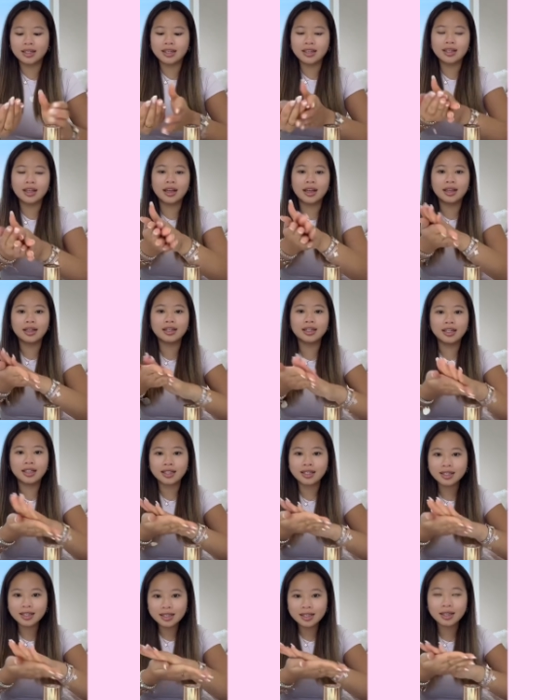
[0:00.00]
Like,
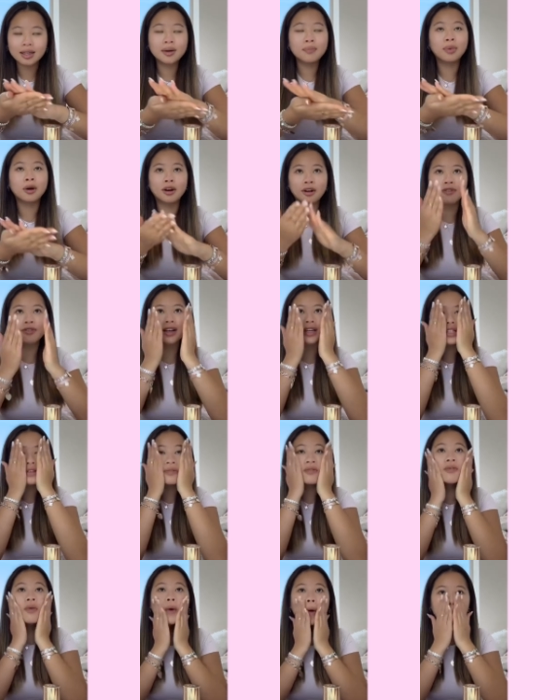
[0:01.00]
it's perfect
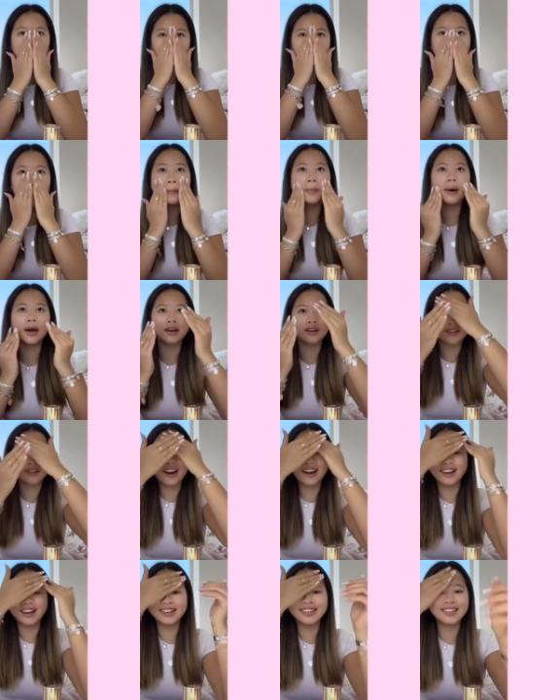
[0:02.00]
for a bike
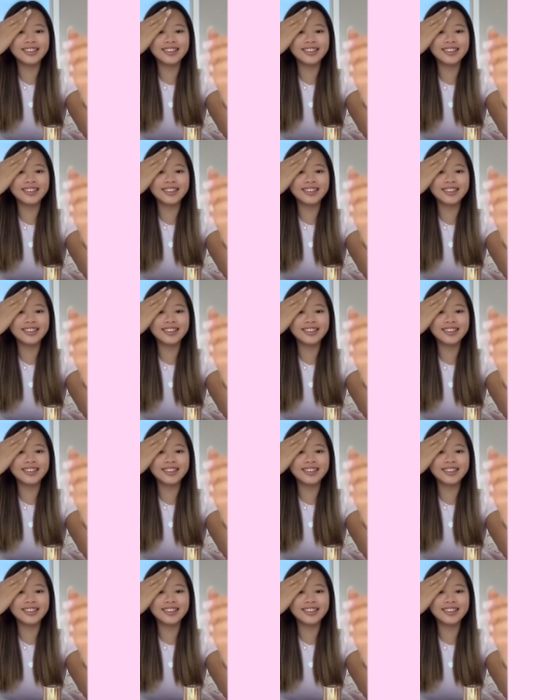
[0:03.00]
ride.